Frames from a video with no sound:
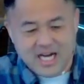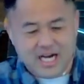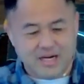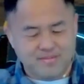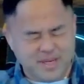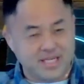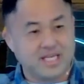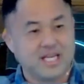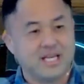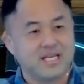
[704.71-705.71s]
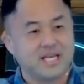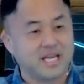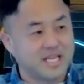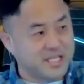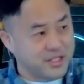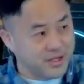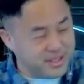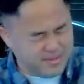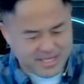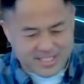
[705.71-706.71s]
but showed
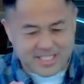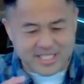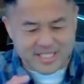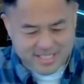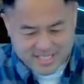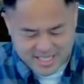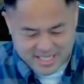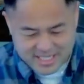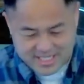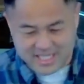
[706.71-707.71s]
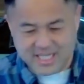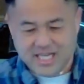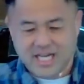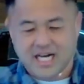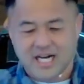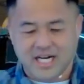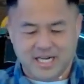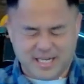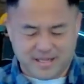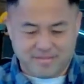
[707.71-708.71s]
him as distinct
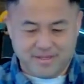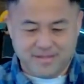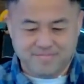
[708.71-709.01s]
in